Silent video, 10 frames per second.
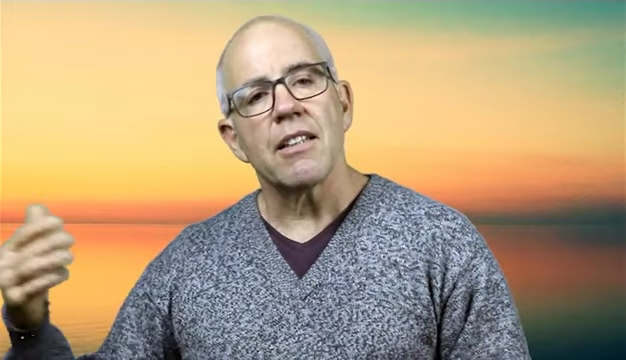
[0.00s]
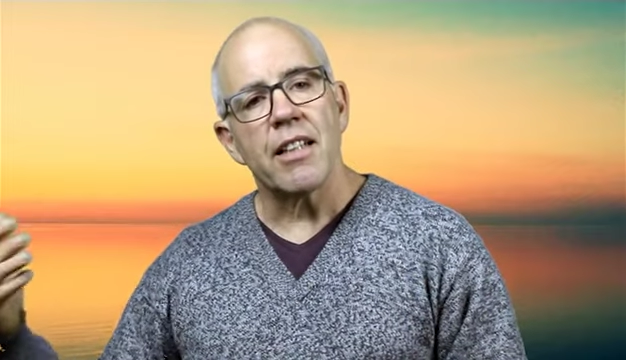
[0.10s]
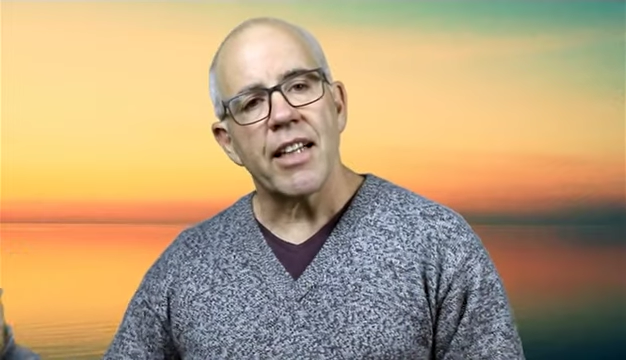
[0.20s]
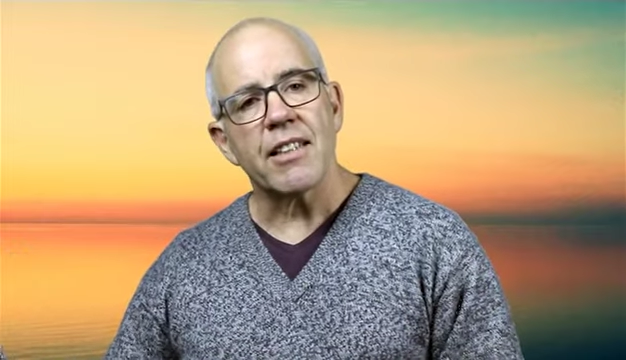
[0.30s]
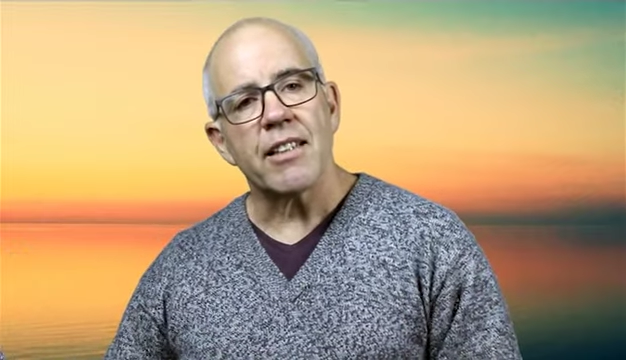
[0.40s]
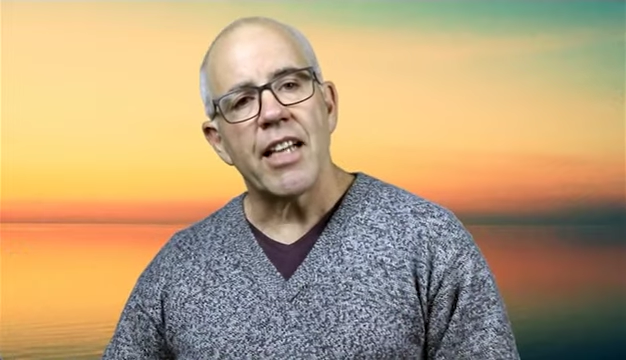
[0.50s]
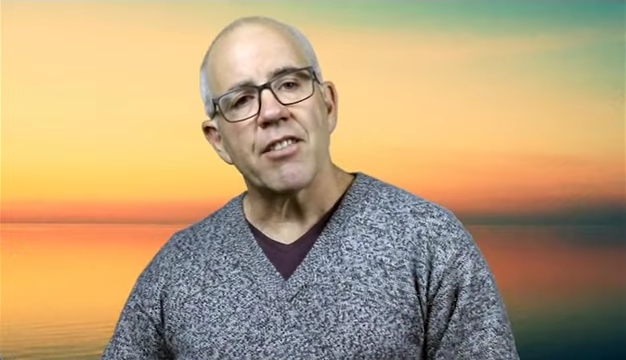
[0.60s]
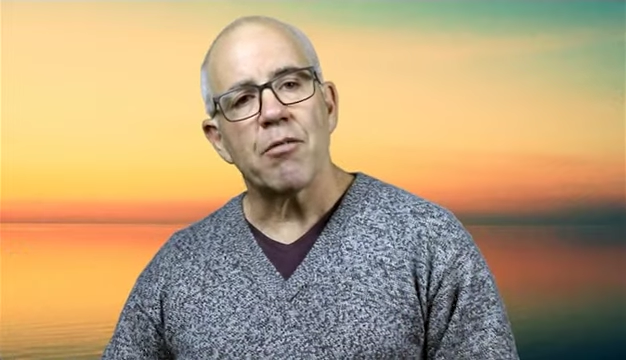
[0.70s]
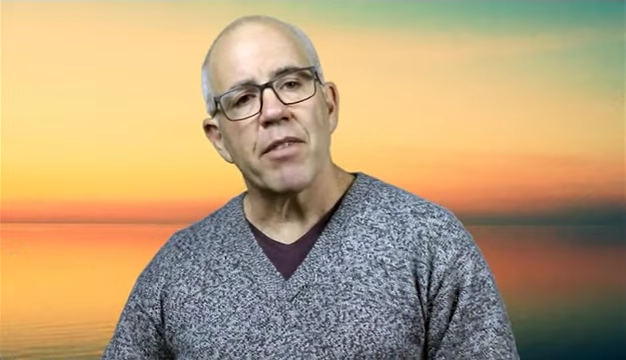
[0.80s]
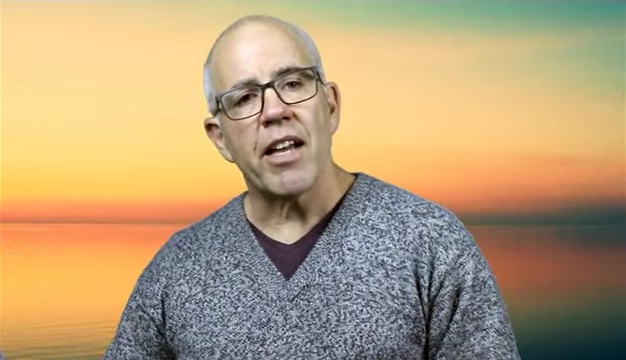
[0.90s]
The next
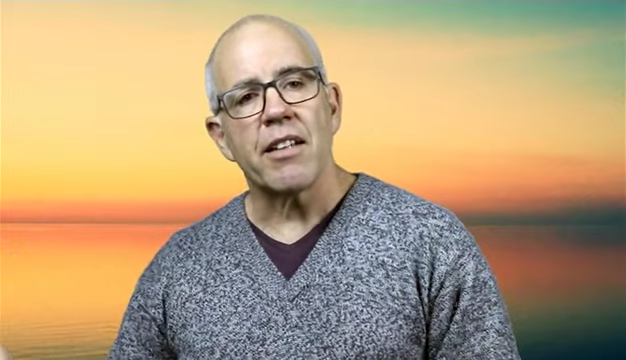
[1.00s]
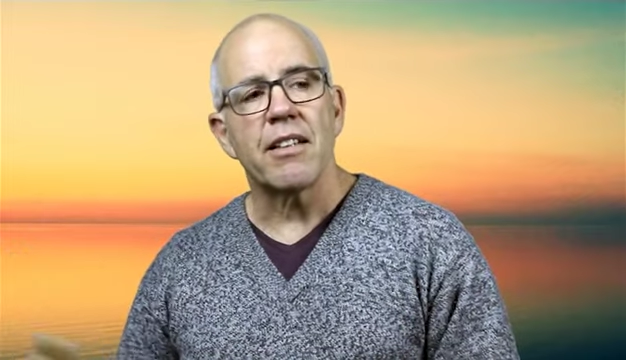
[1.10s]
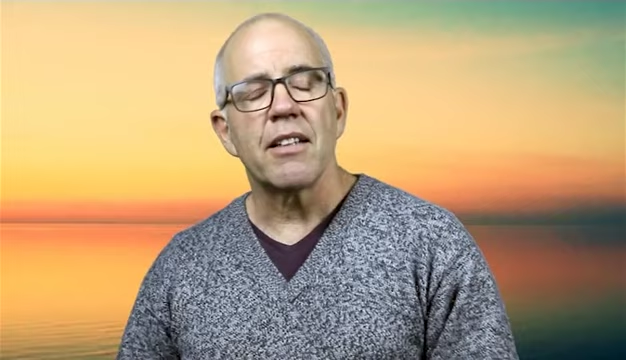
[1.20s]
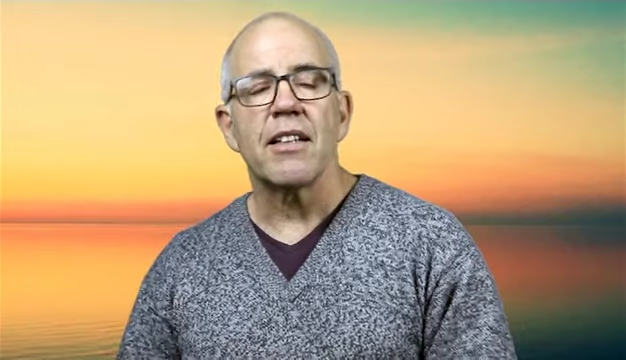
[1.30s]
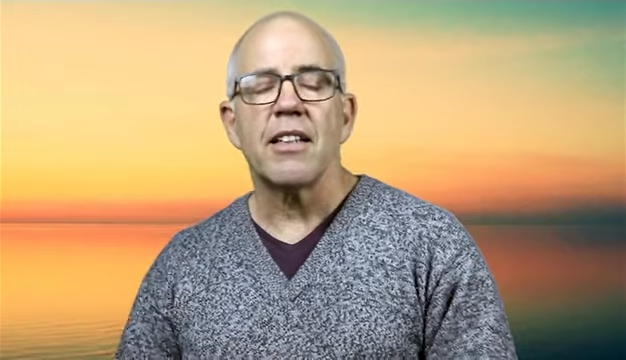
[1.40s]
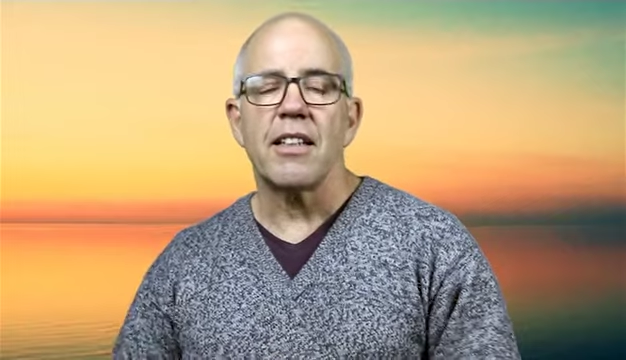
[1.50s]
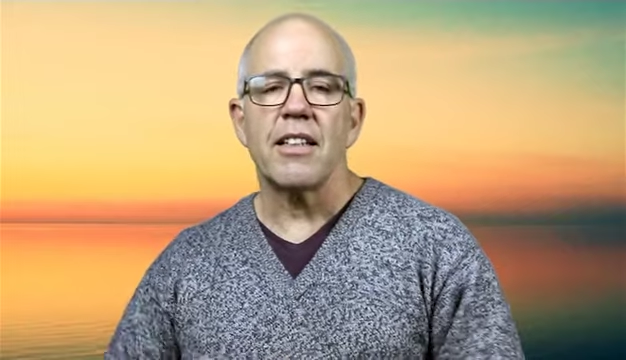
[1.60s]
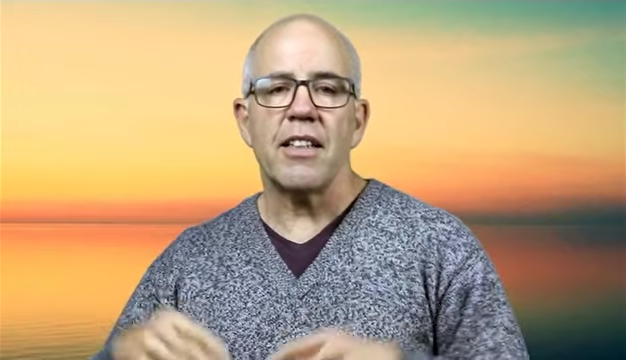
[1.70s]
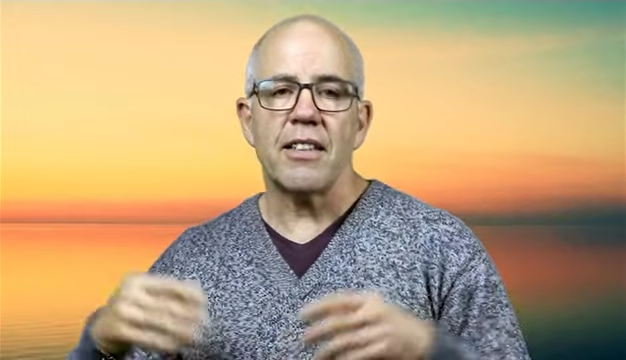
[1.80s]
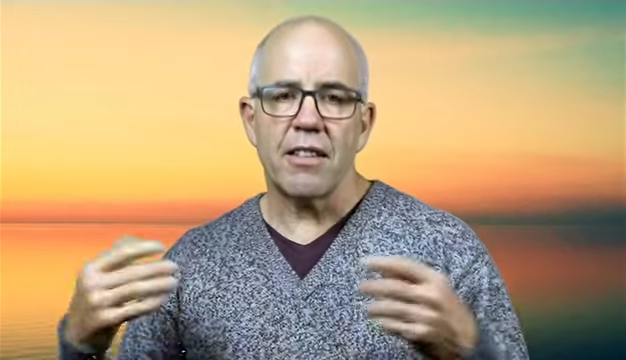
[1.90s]
stage from that
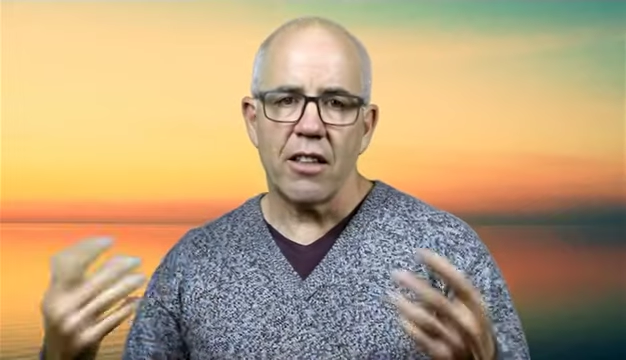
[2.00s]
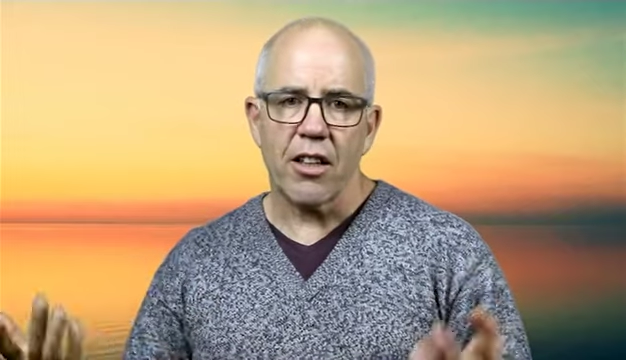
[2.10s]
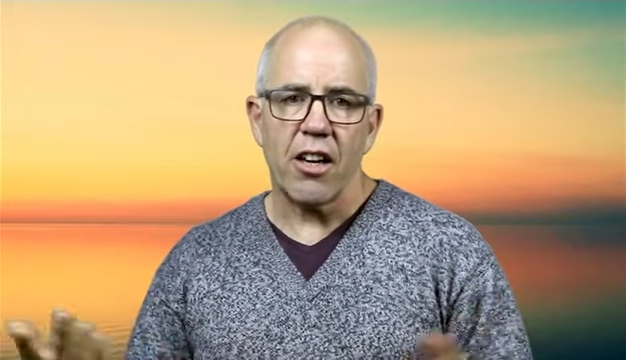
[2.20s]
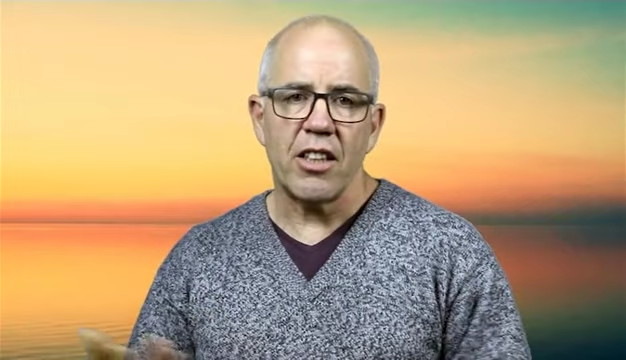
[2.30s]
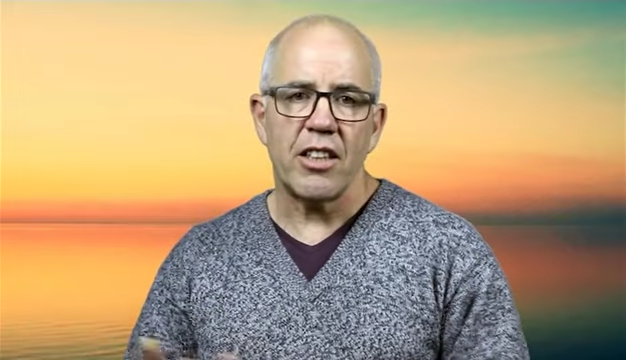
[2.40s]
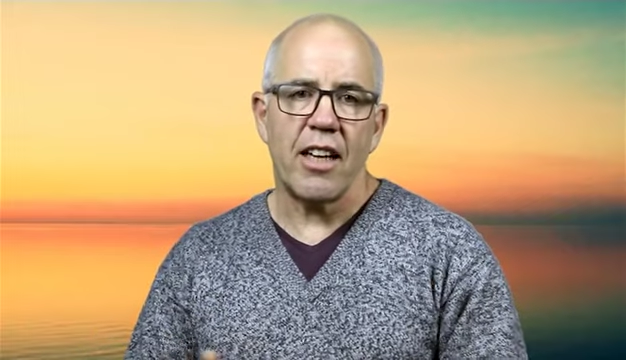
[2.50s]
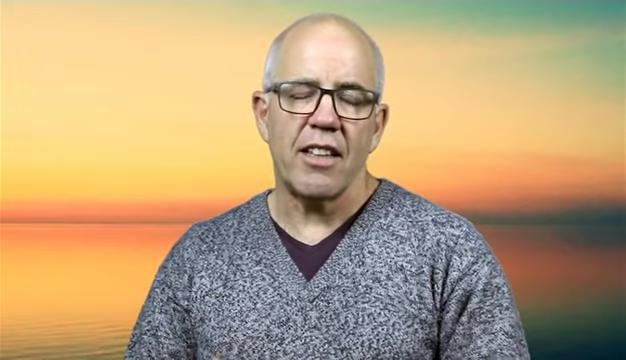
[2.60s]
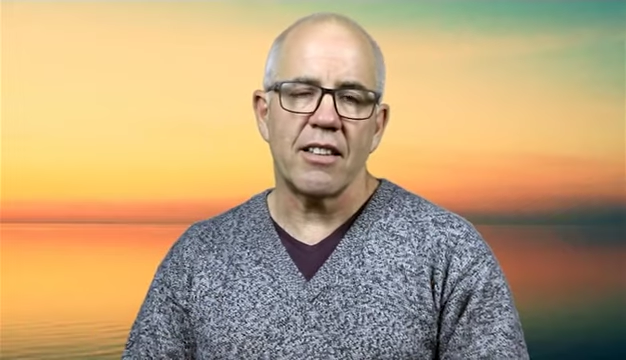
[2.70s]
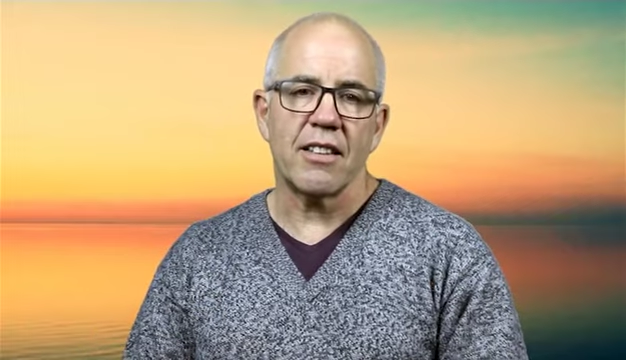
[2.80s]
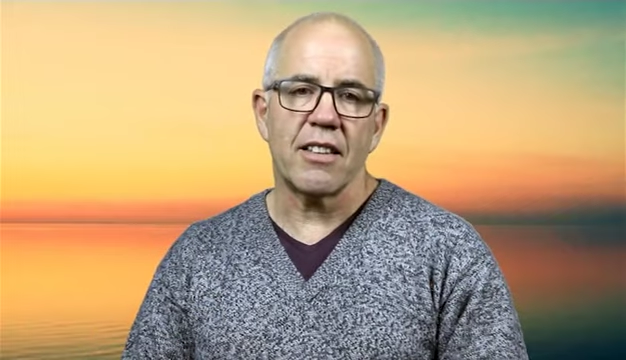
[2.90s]
is the
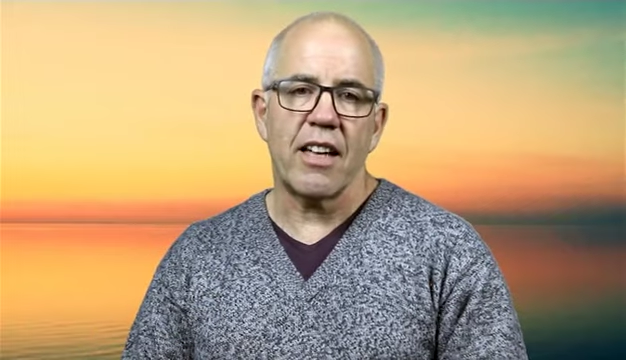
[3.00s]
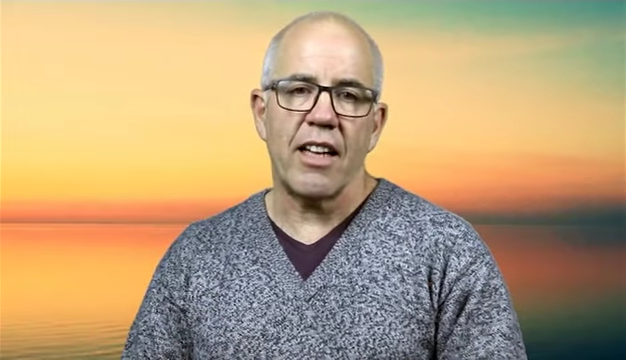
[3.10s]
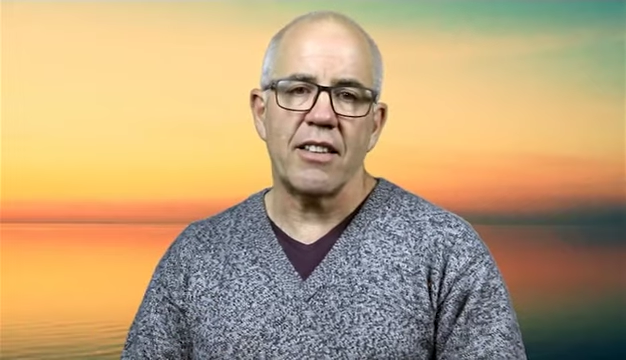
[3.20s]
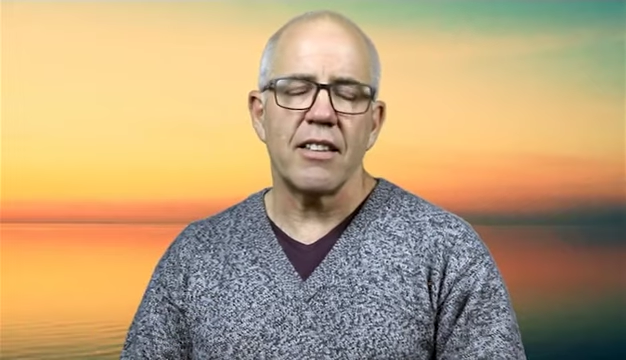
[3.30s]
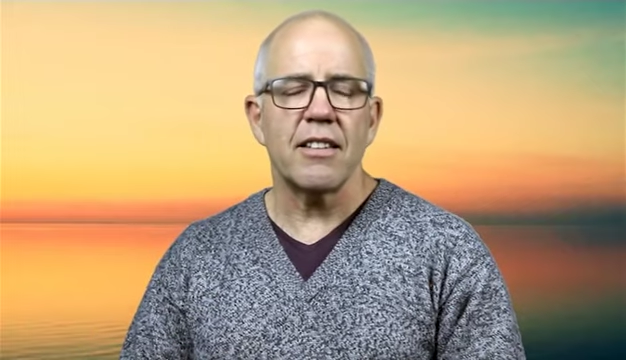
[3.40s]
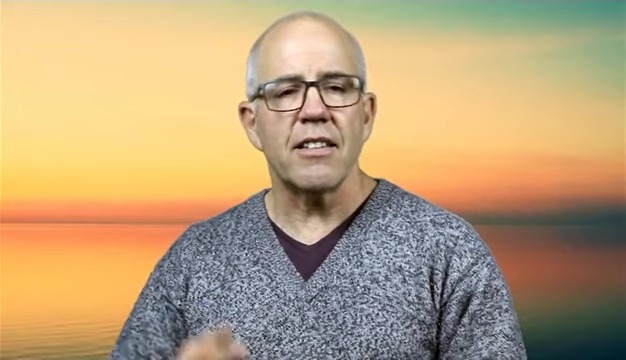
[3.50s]
negotiation stage.